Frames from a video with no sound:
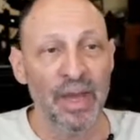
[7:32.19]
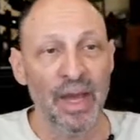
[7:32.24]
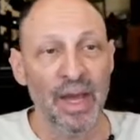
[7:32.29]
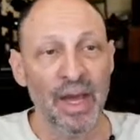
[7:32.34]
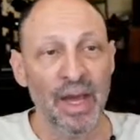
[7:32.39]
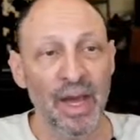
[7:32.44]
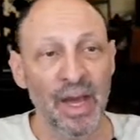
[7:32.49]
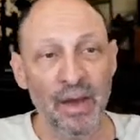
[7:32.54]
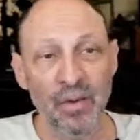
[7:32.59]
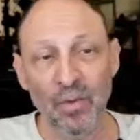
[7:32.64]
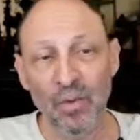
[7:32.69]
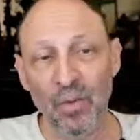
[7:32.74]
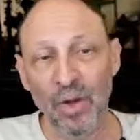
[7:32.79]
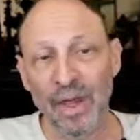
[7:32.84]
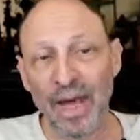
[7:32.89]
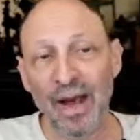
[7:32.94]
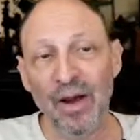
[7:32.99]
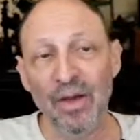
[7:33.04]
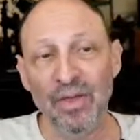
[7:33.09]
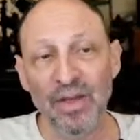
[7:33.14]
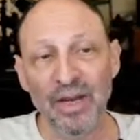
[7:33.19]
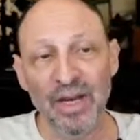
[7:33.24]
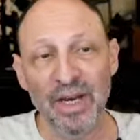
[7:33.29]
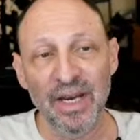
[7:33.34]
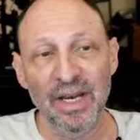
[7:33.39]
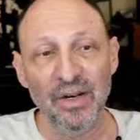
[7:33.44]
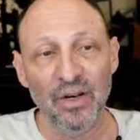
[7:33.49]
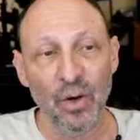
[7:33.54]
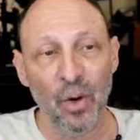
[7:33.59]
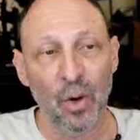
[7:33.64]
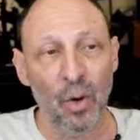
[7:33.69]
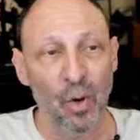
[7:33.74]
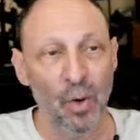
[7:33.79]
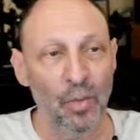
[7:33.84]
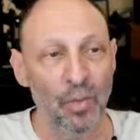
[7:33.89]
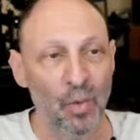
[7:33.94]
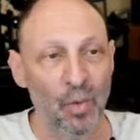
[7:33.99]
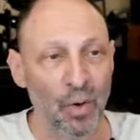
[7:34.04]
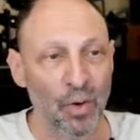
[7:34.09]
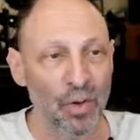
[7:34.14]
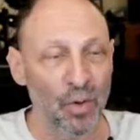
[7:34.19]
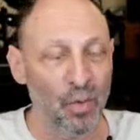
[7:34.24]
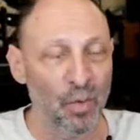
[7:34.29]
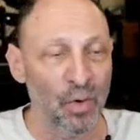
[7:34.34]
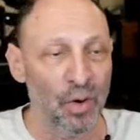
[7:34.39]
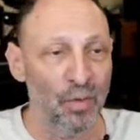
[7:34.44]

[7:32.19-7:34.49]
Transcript: and without the need to hold more than one